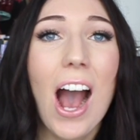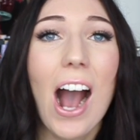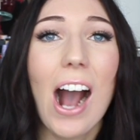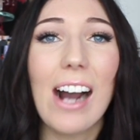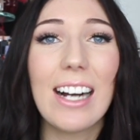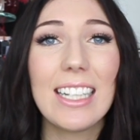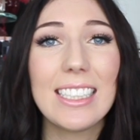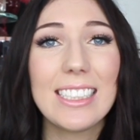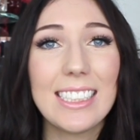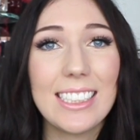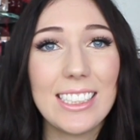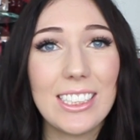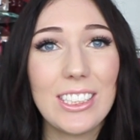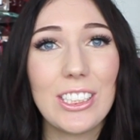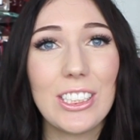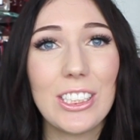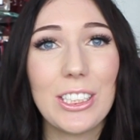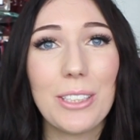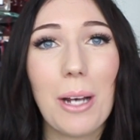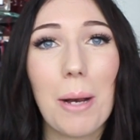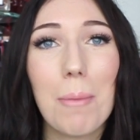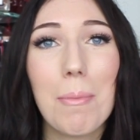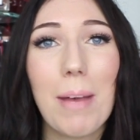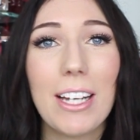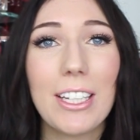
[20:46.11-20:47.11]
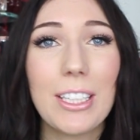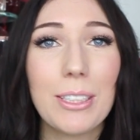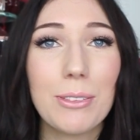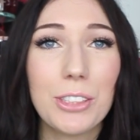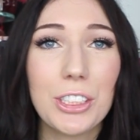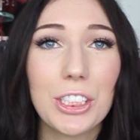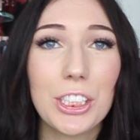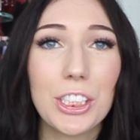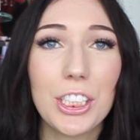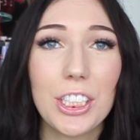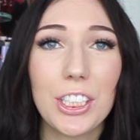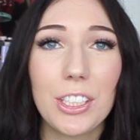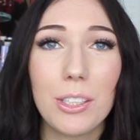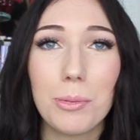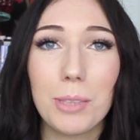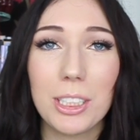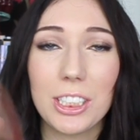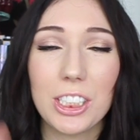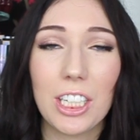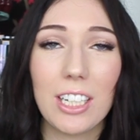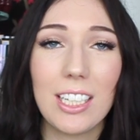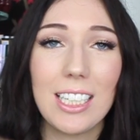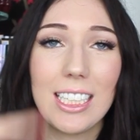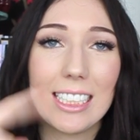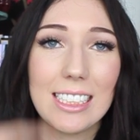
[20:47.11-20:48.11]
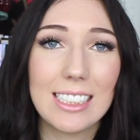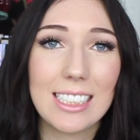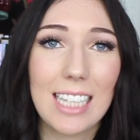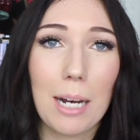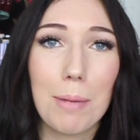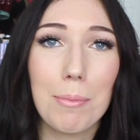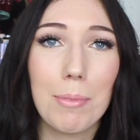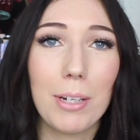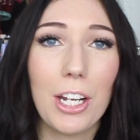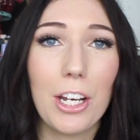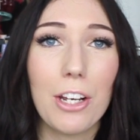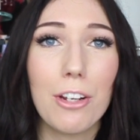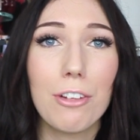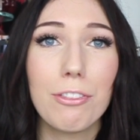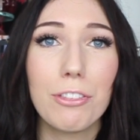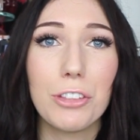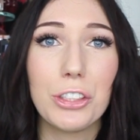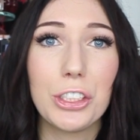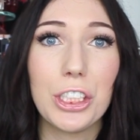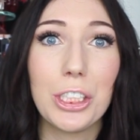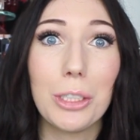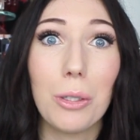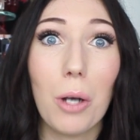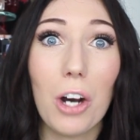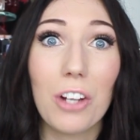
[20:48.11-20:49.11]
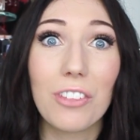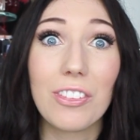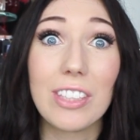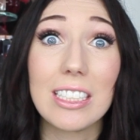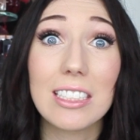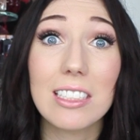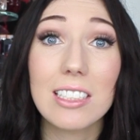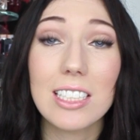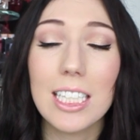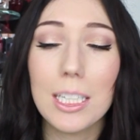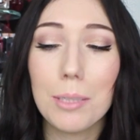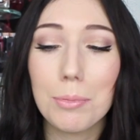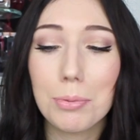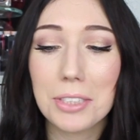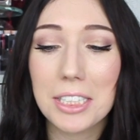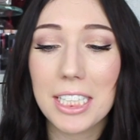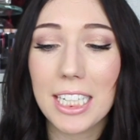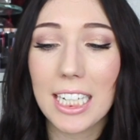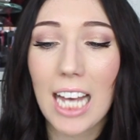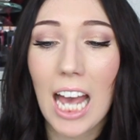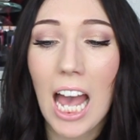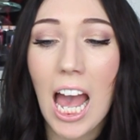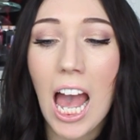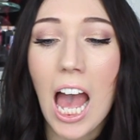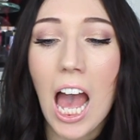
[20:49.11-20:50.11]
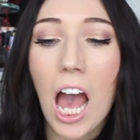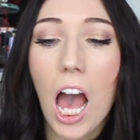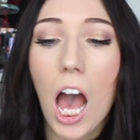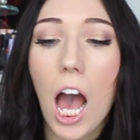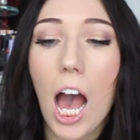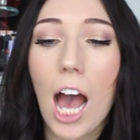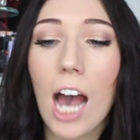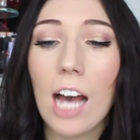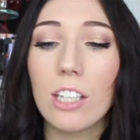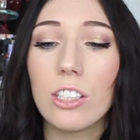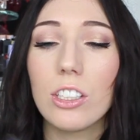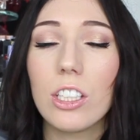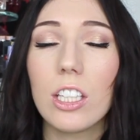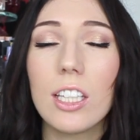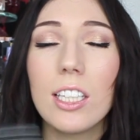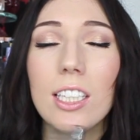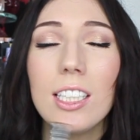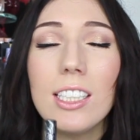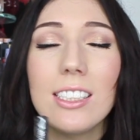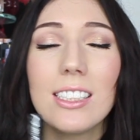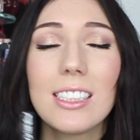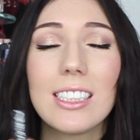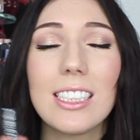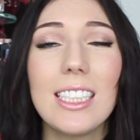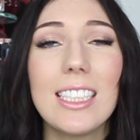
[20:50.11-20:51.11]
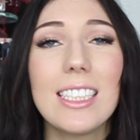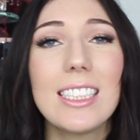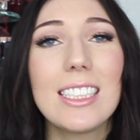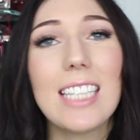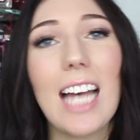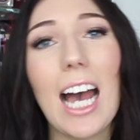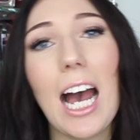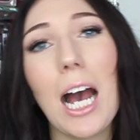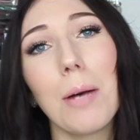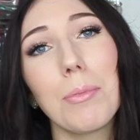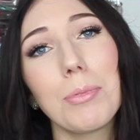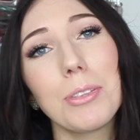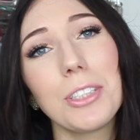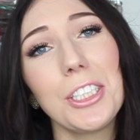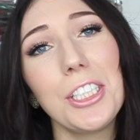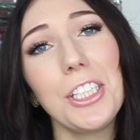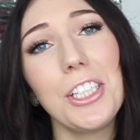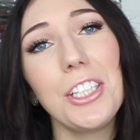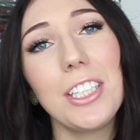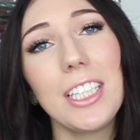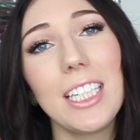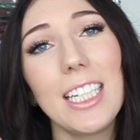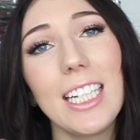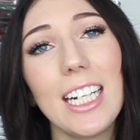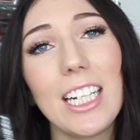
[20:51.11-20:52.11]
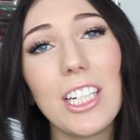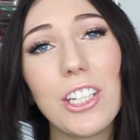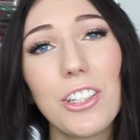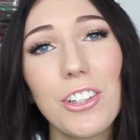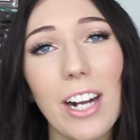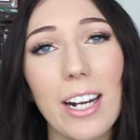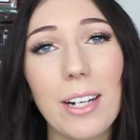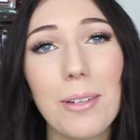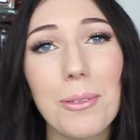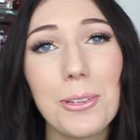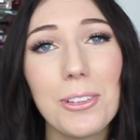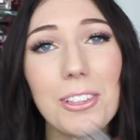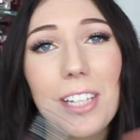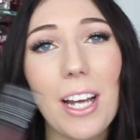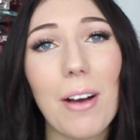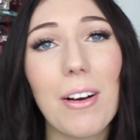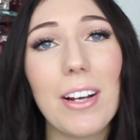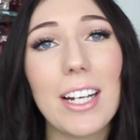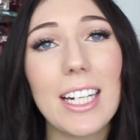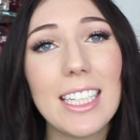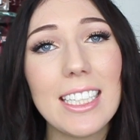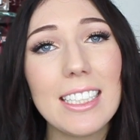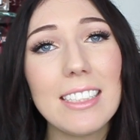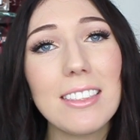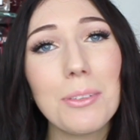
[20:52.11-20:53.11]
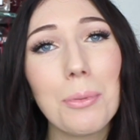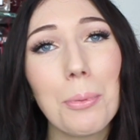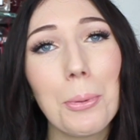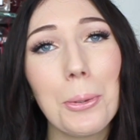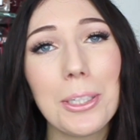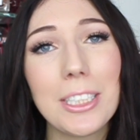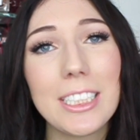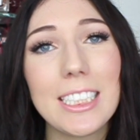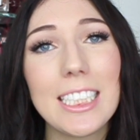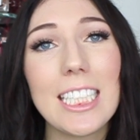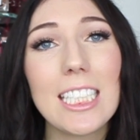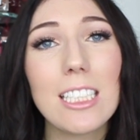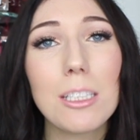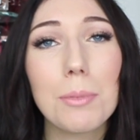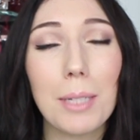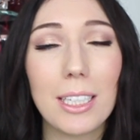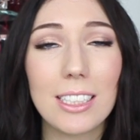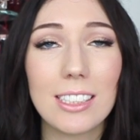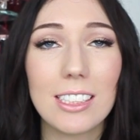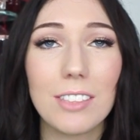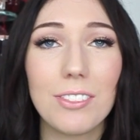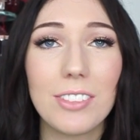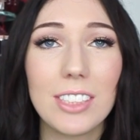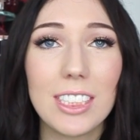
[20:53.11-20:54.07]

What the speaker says: I did do a makeup tutorial, which I'll link down below for you, on this lipstick, and this is absolutely incredible. Now, it is pretty expensive.